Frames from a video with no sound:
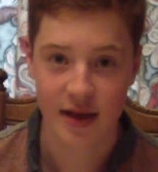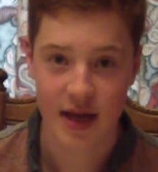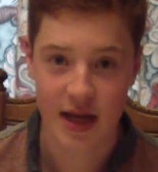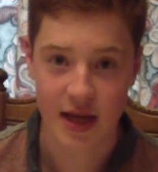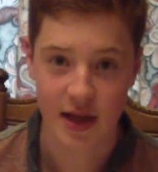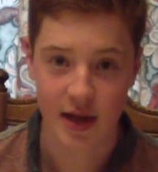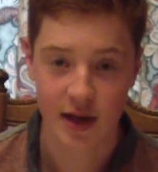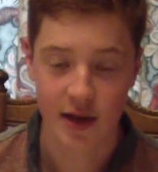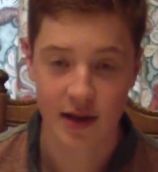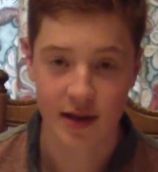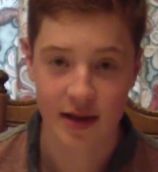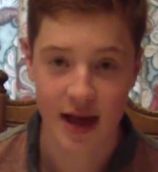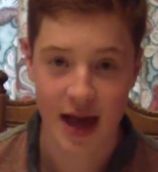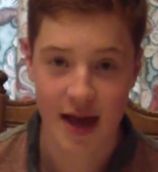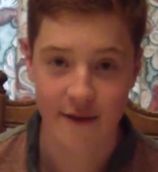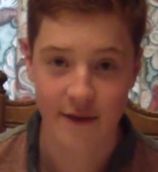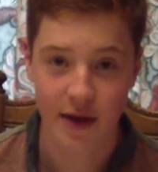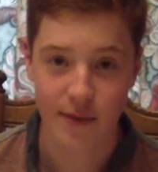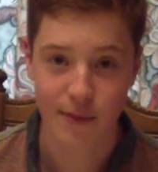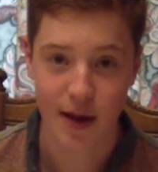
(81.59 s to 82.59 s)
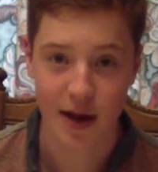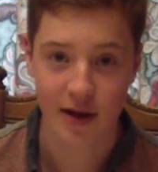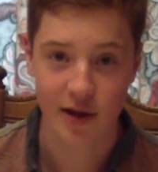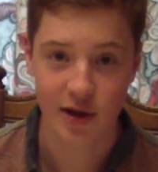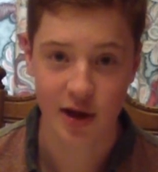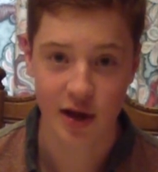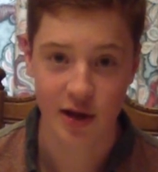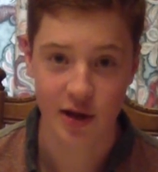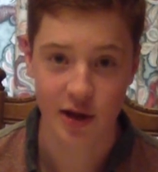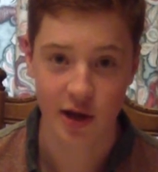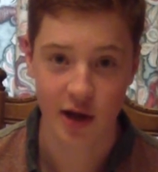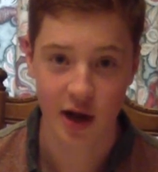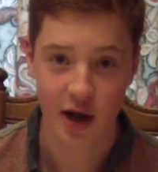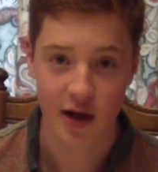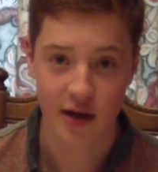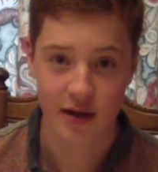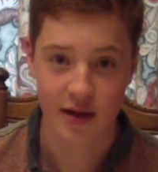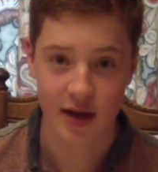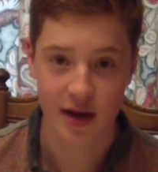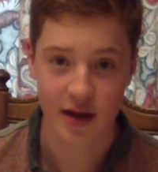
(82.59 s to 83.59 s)
season and saving Manchester
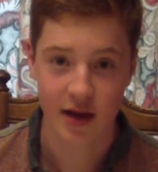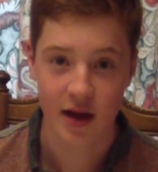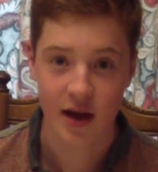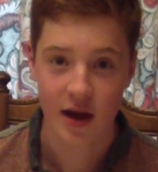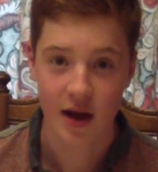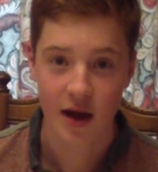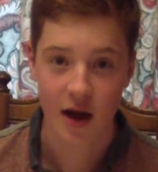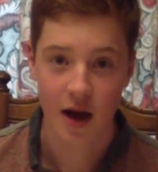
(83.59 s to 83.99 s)
United